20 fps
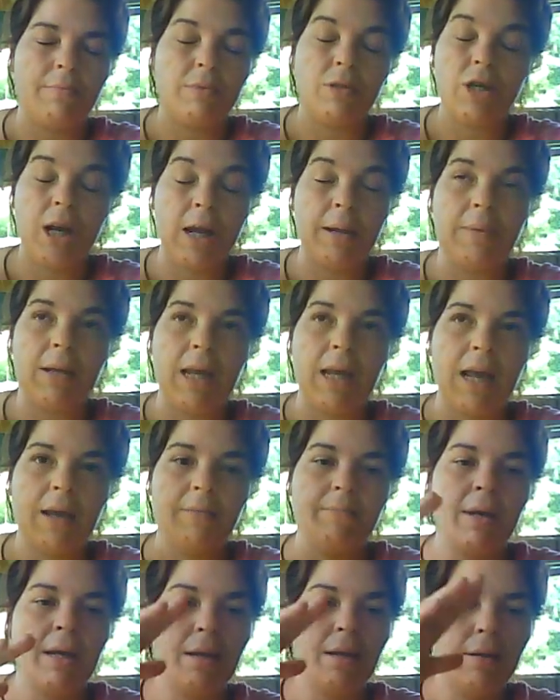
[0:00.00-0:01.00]
Jamie
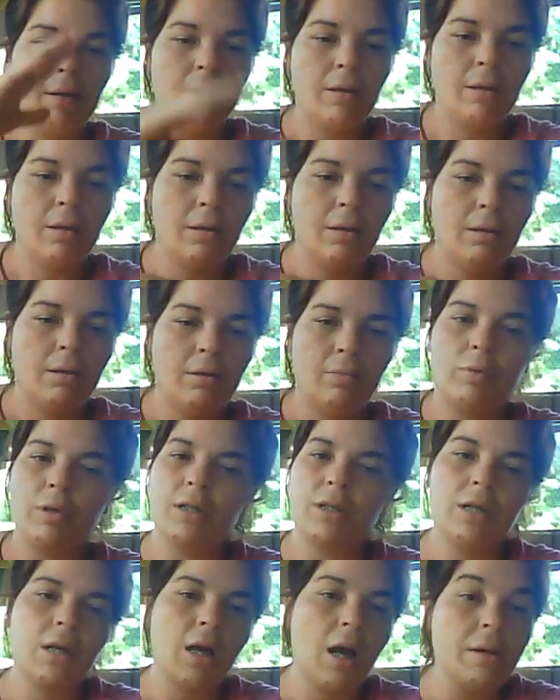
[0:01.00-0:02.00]
gave me,
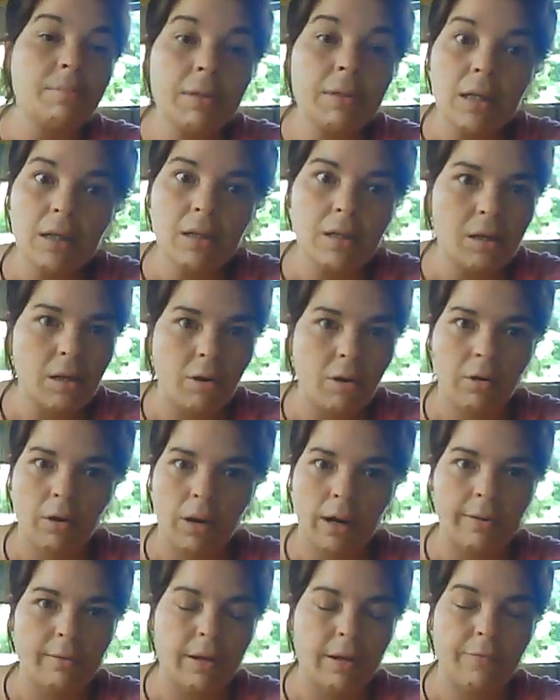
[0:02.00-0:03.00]
which comes in so
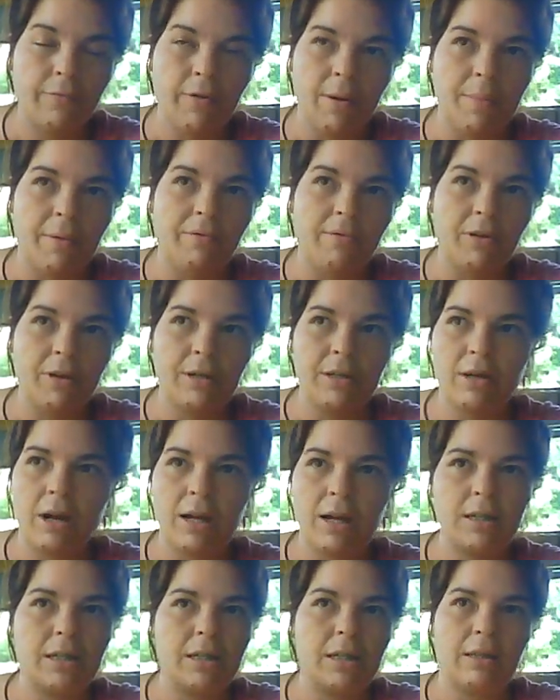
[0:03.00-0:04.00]
great from a freezer.
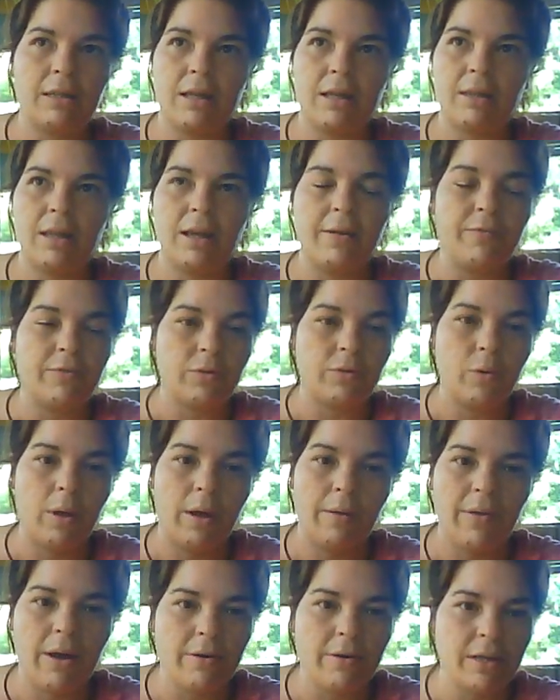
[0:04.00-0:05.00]
I stick that thing for
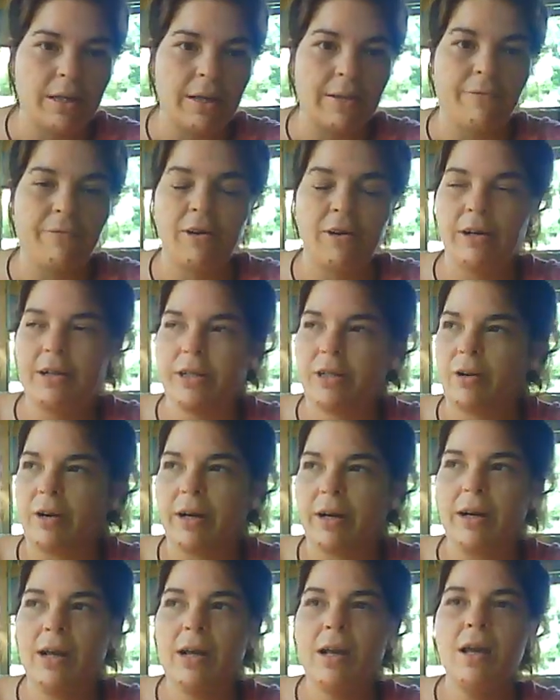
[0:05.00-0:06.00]
12 hours in the freezer,
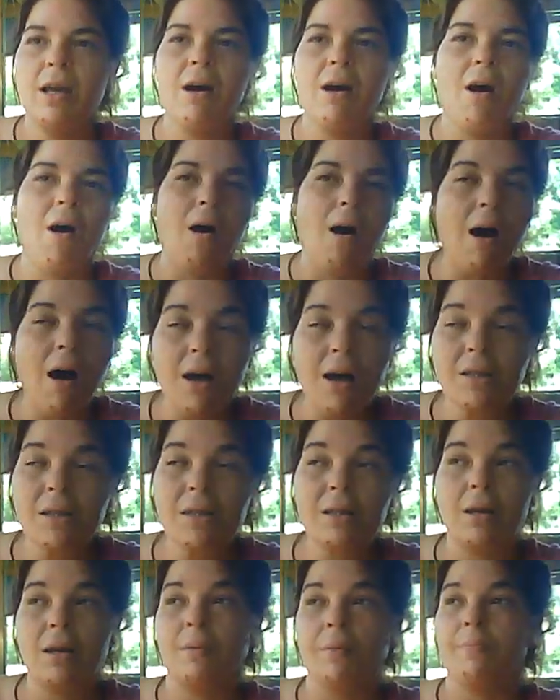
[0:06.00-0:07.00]
and
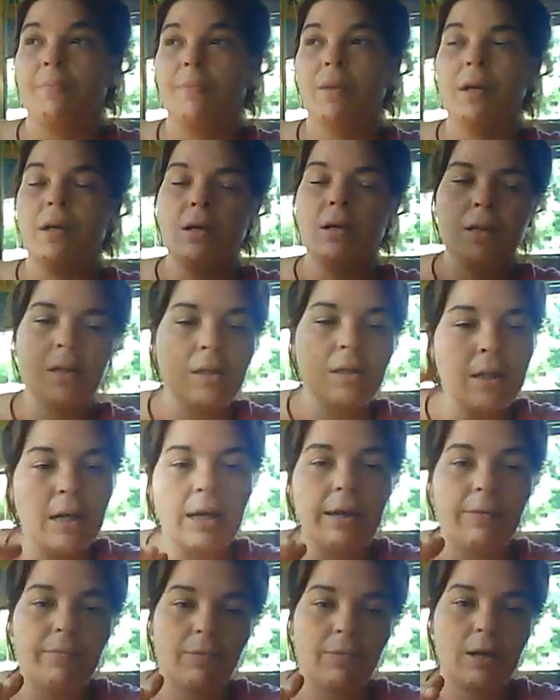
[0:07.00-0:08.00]
awesome.
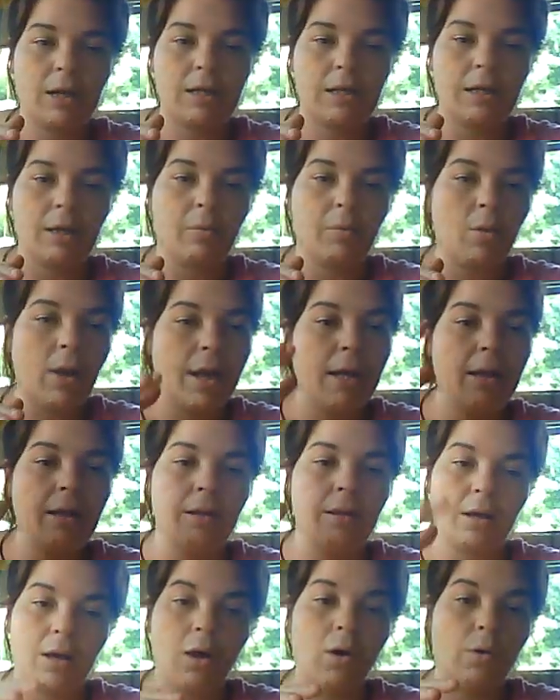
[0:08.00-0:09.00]
Stick it because of the weight
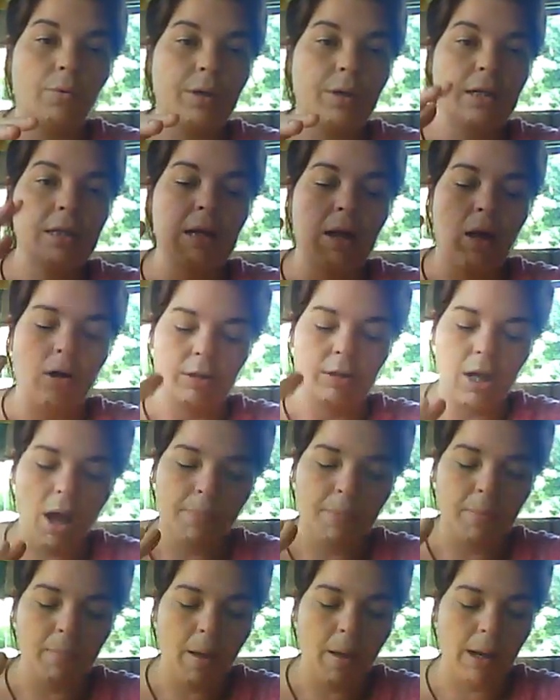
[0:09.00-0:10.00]
and the coldness on
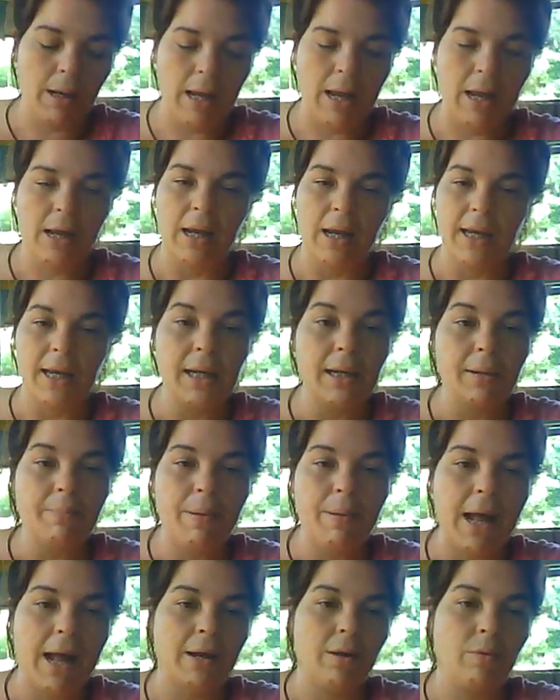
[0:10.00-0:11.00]
top of my leg, a heating
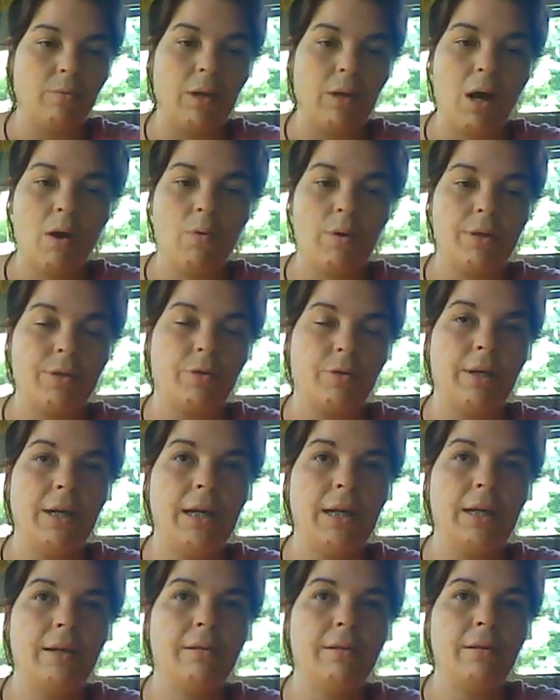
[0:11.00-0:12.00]
pad on low
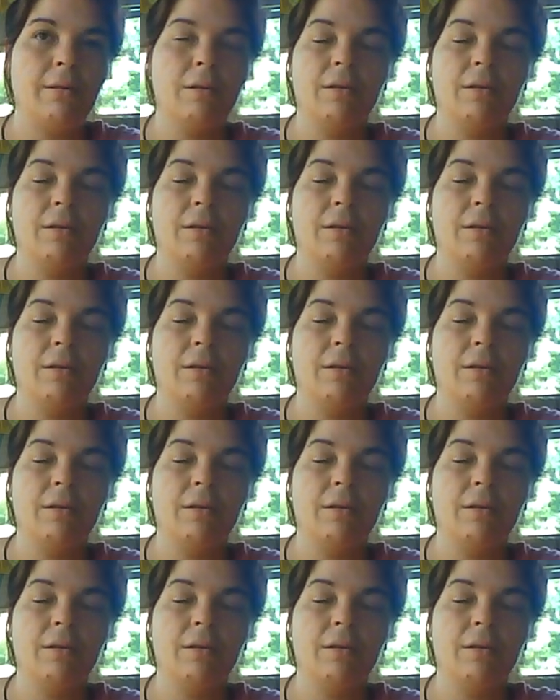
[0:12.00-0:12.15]
underneath.